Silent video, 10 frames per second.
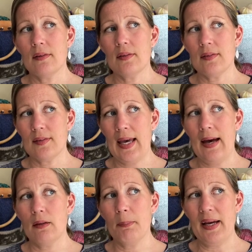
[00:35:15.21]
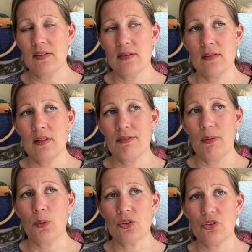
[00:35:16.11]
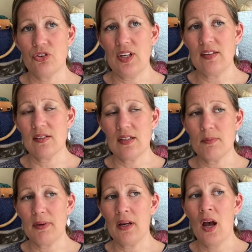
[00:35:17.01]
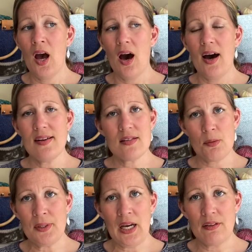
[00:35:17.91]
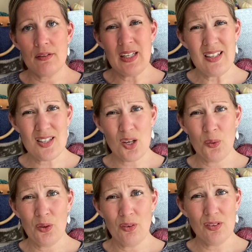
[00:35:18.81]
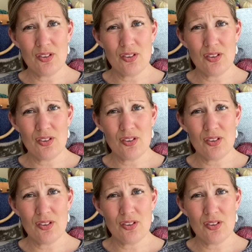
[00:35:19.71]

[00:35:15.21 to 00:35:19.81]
this cowl pattern if I wanted to test knit, but I had so many other things going on,